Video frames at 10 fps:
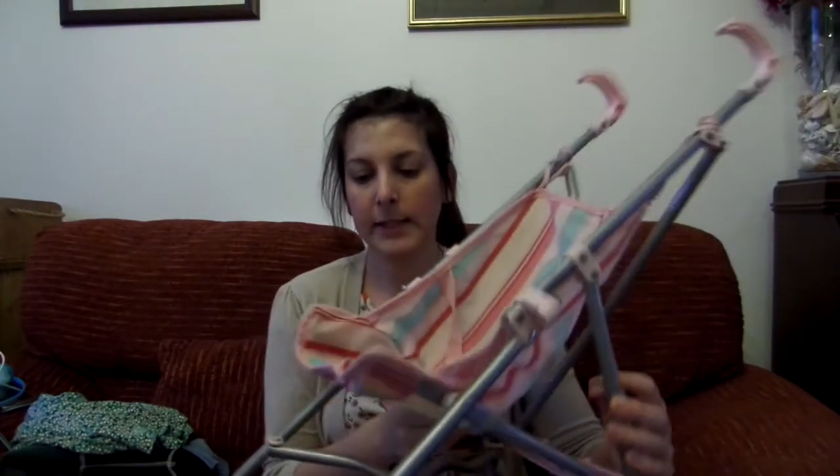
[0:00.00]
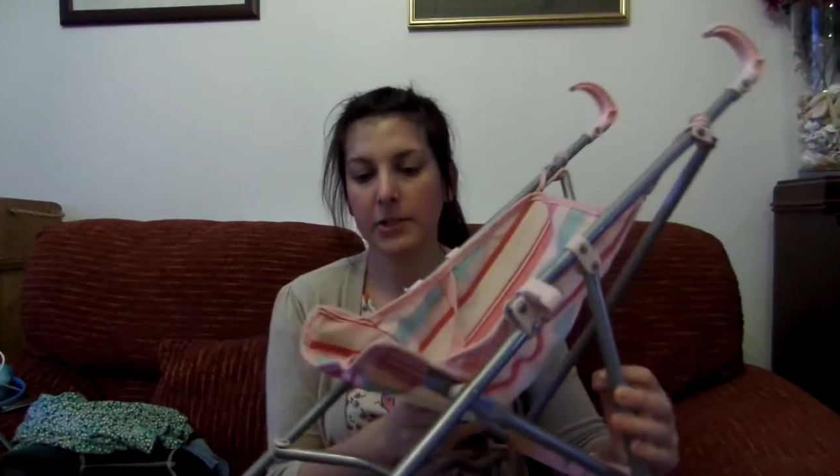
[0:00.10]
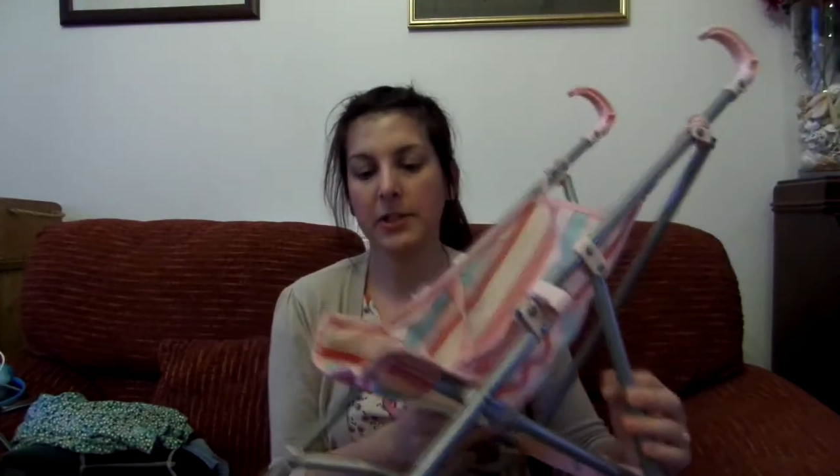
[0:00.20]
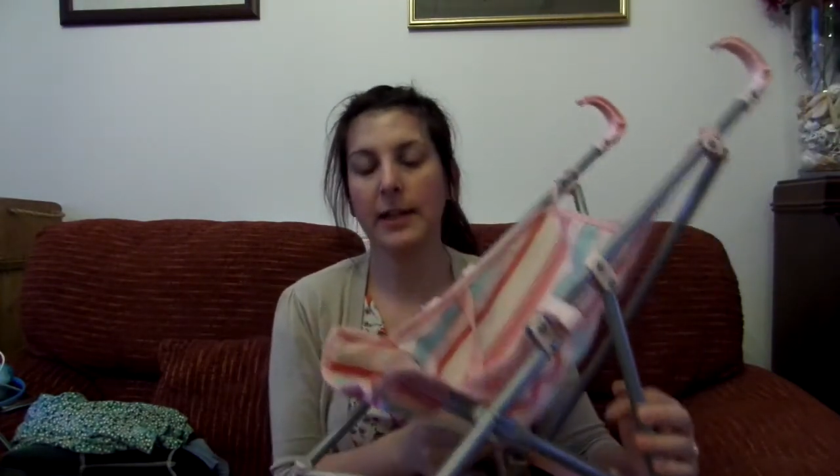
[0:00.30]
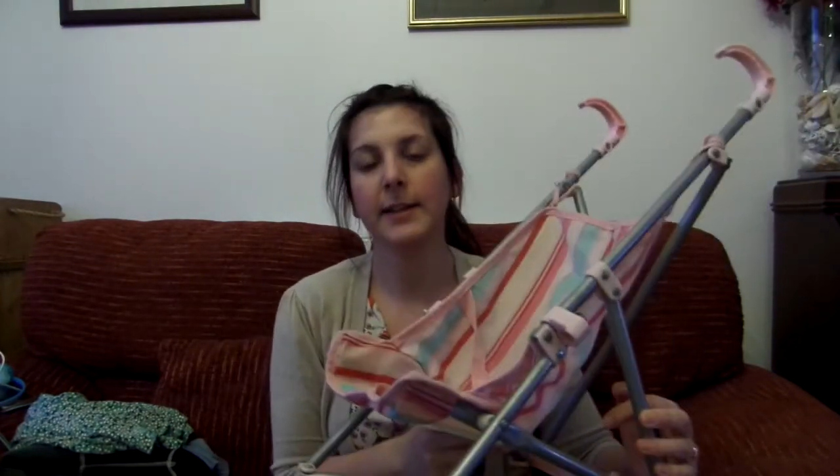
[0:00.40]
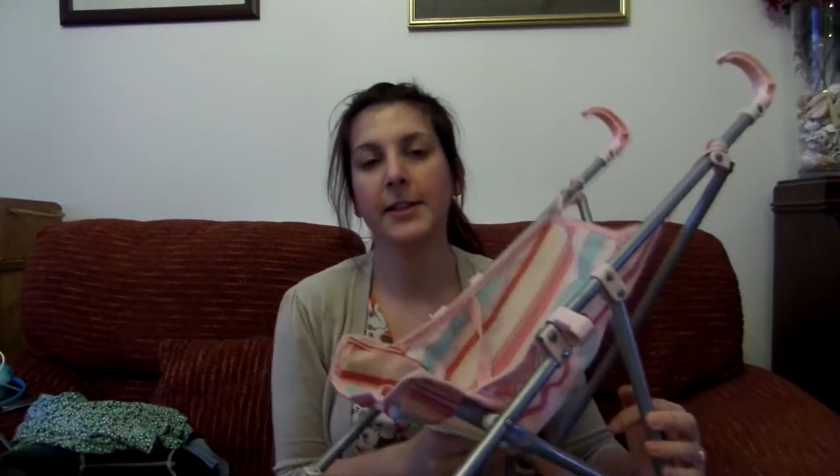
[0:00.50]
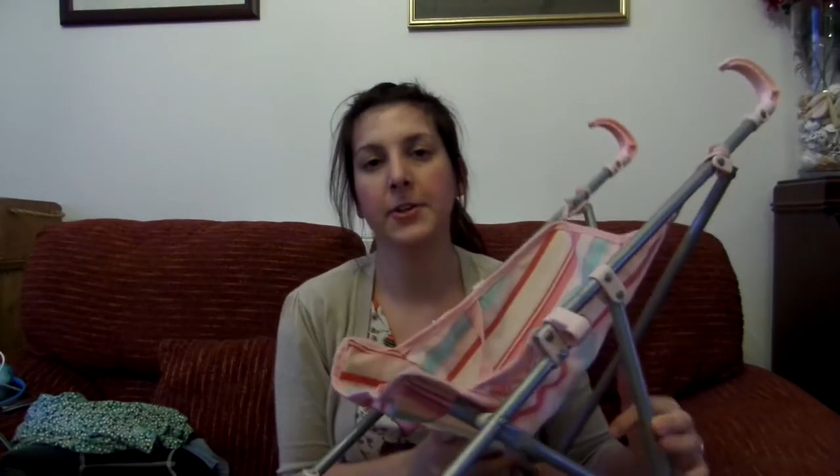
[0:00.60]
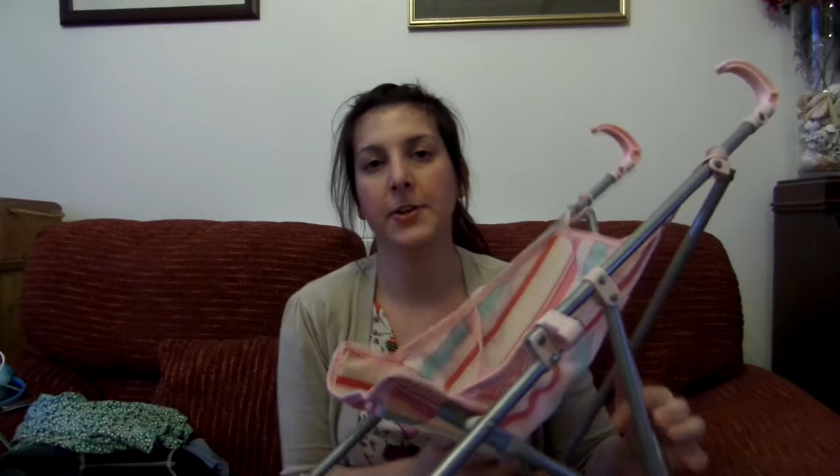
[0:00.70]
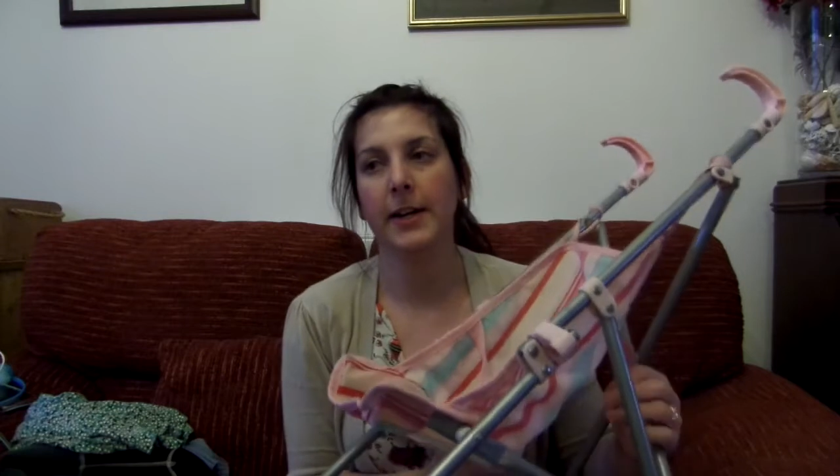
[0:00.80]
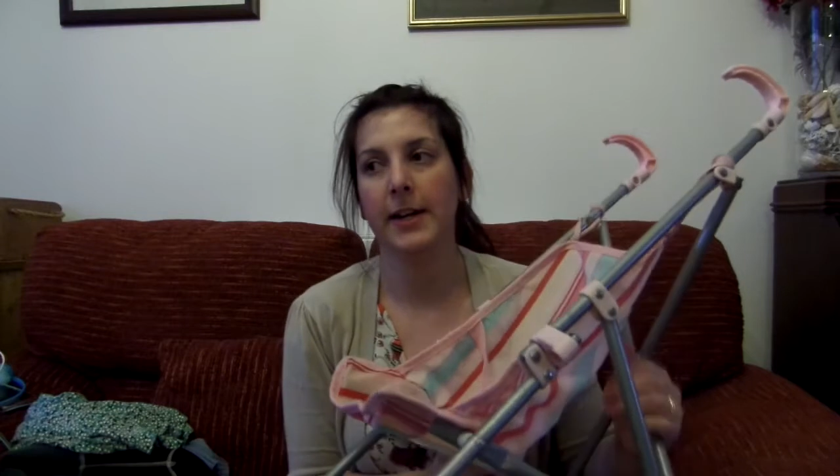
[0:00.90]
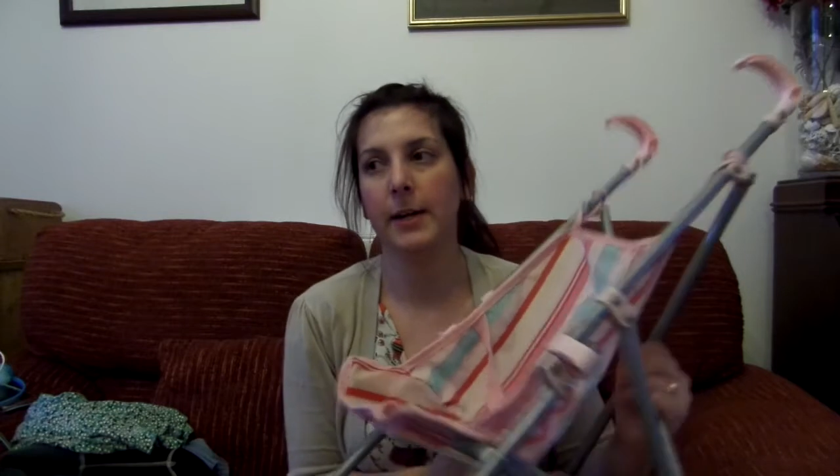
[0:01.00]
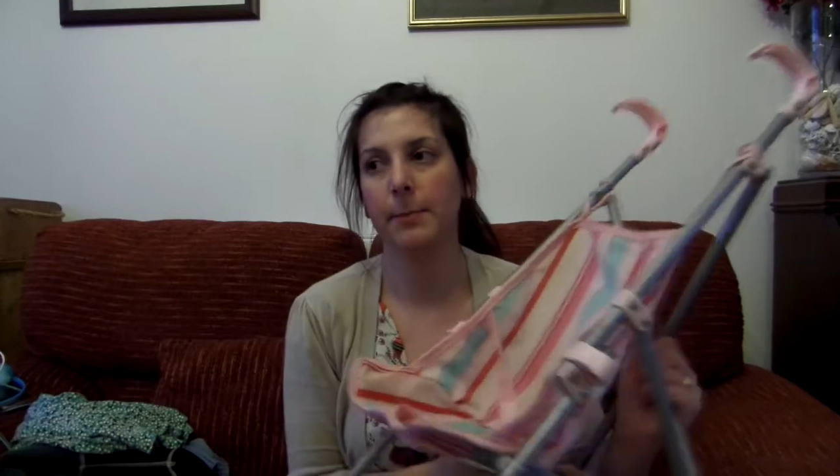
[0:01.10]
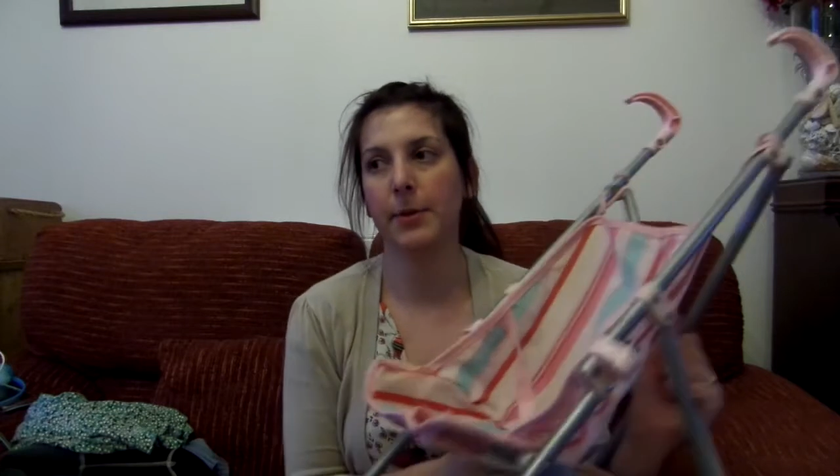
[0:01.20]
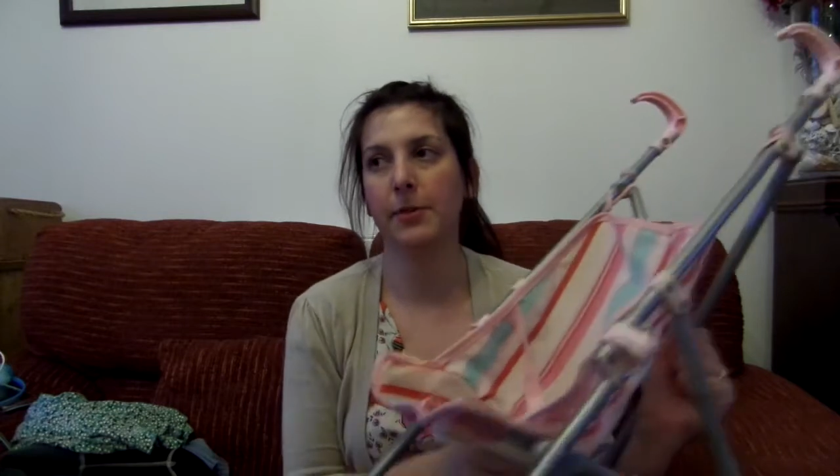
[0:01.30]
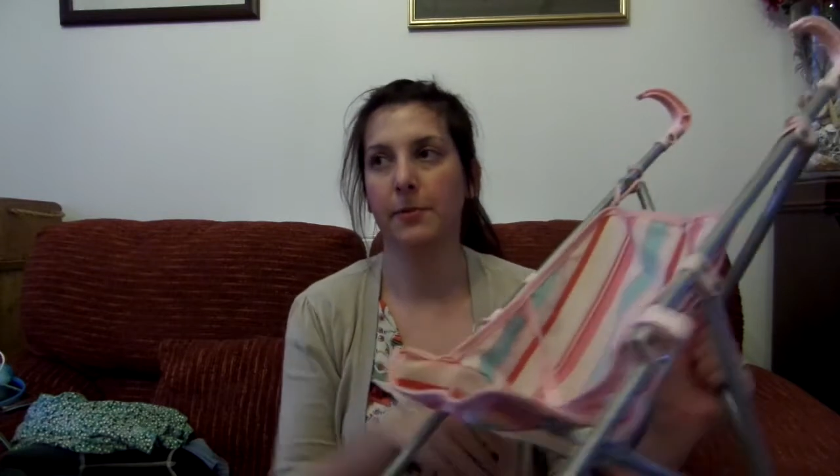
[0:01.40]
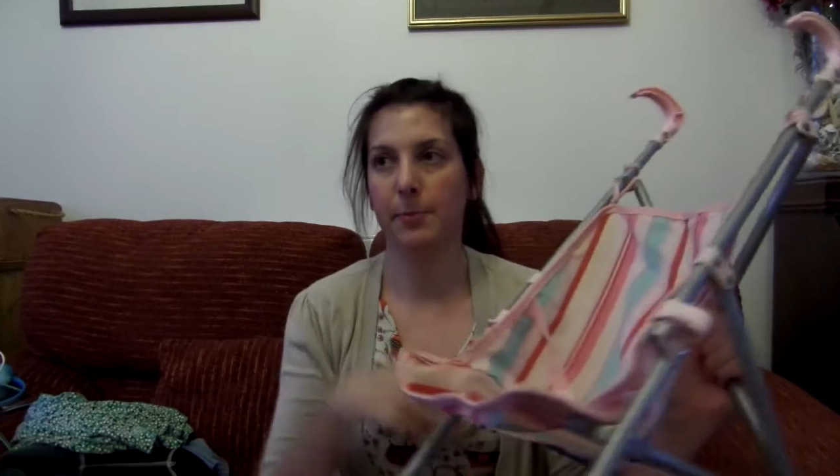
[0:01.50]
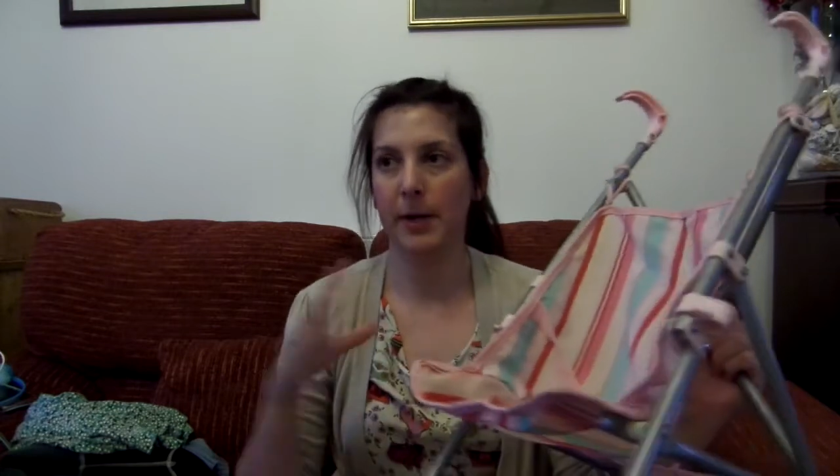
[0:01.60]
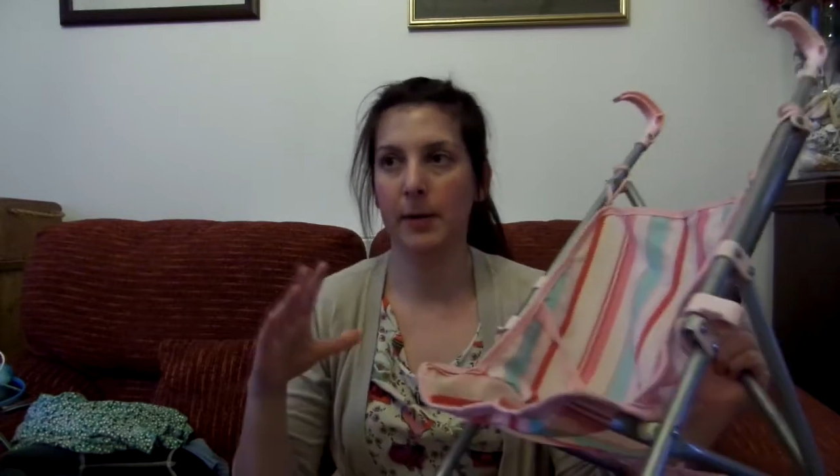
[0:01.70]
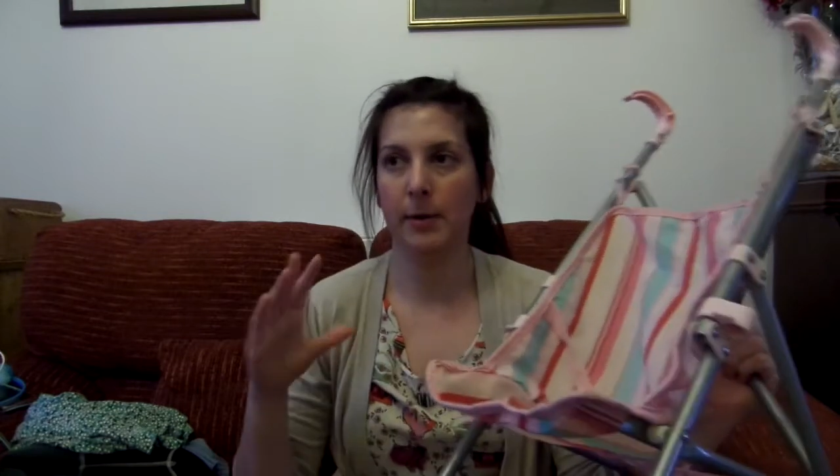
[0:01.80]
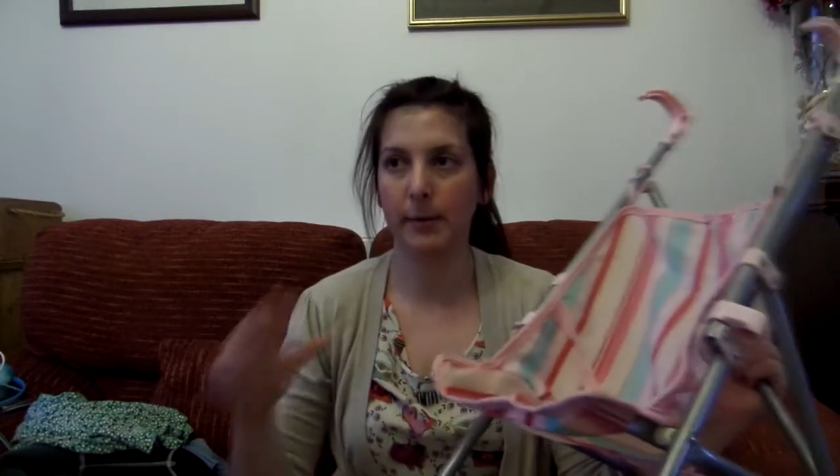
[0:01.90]
She has got a beautiful
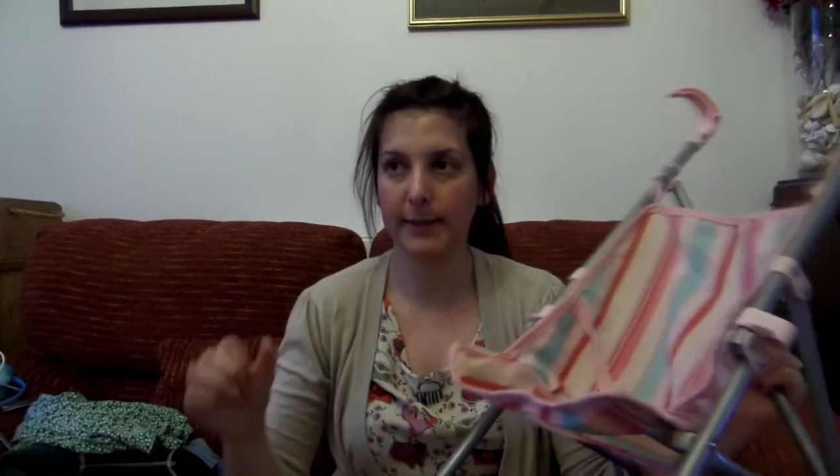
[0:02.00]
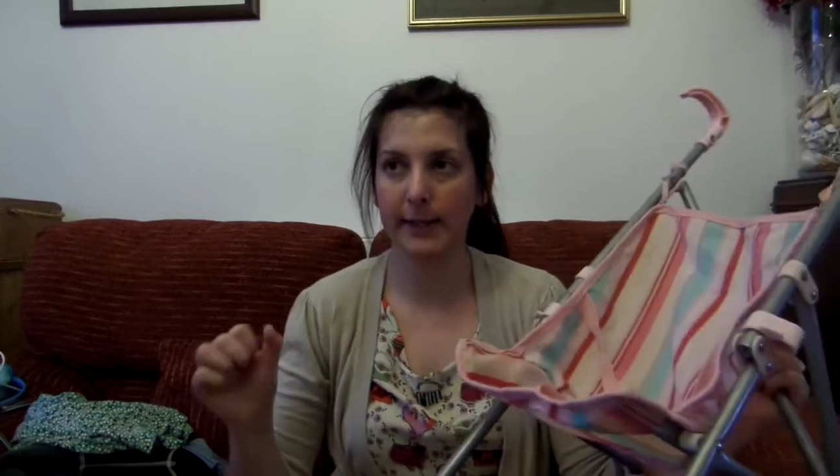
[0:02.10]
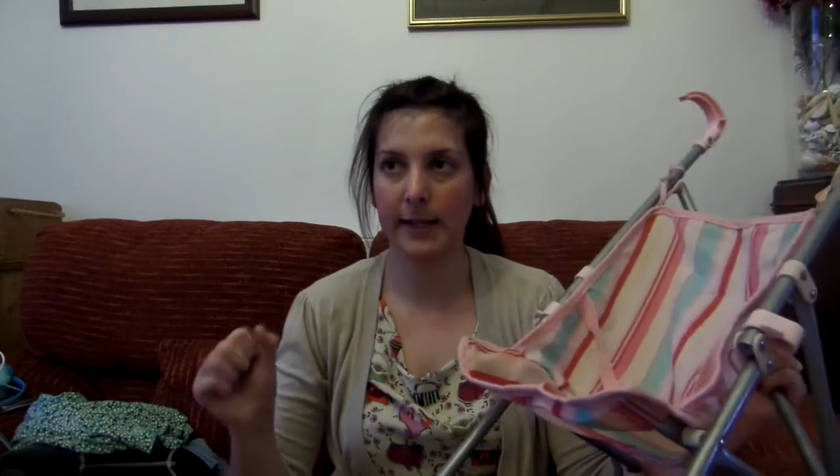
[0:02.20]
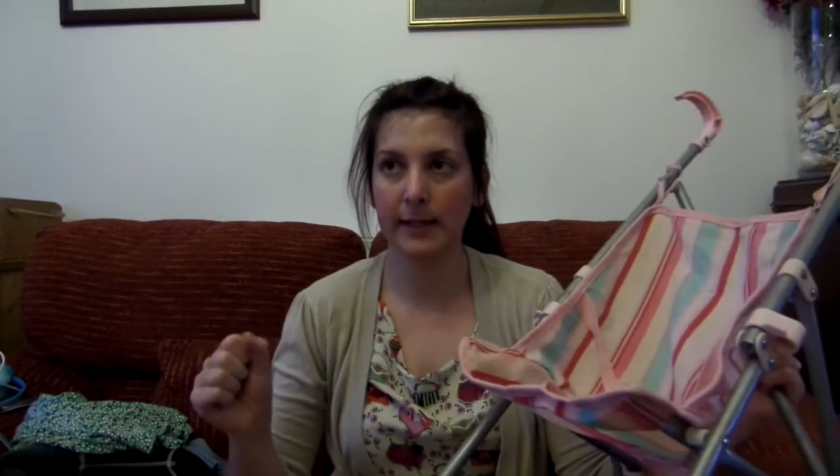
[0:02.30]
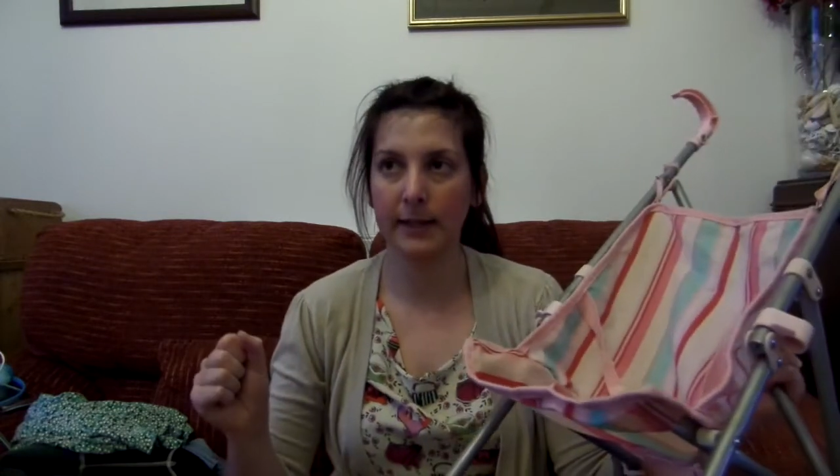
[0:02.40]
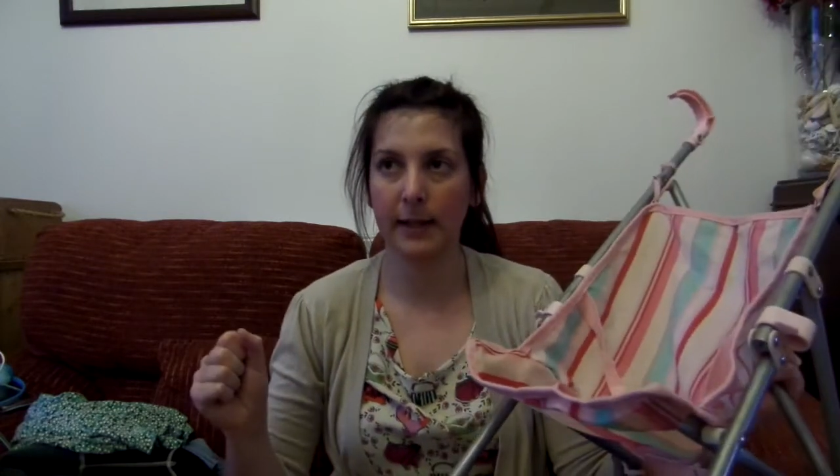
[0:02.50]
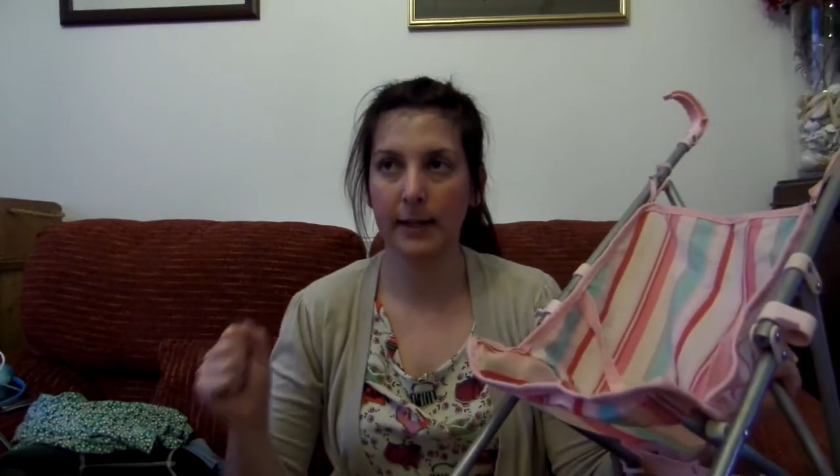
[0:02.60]
pram upstairs.